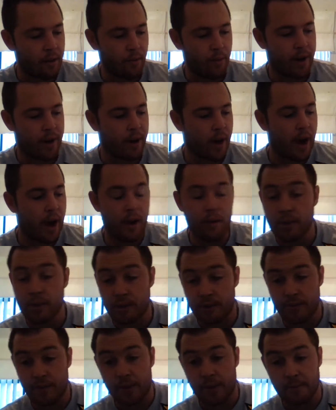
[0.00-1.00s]
when I
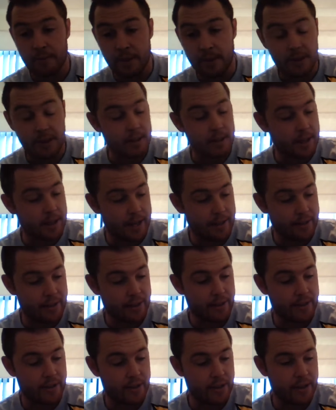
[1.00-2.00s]
was very militant
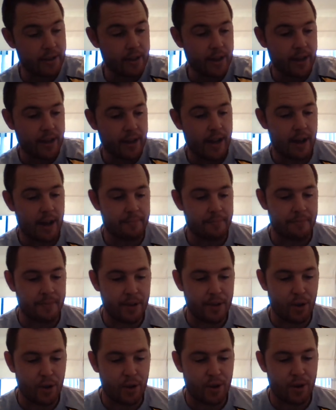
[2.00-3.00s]
atheist,
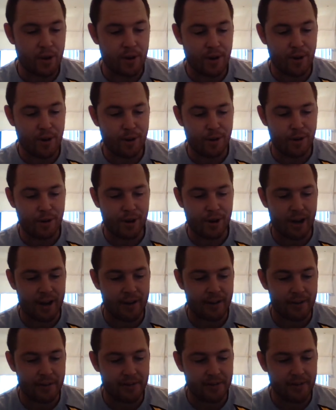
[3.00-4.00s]
her
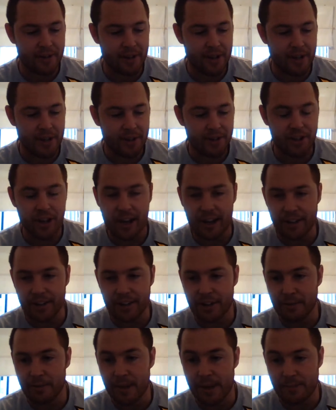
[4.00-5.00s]
kind of
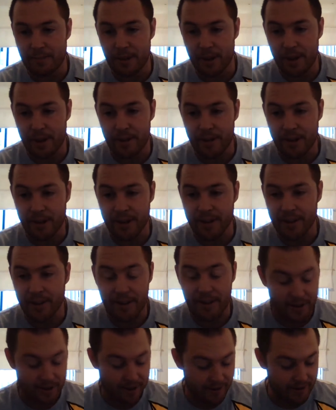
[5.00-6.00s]
challenging my priorities
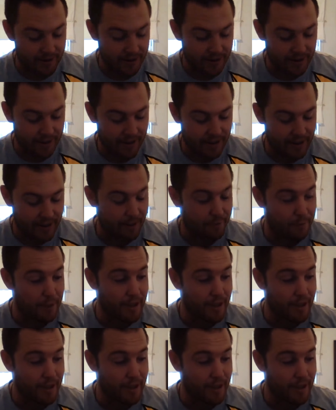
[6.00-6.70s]
on this kind of stuff.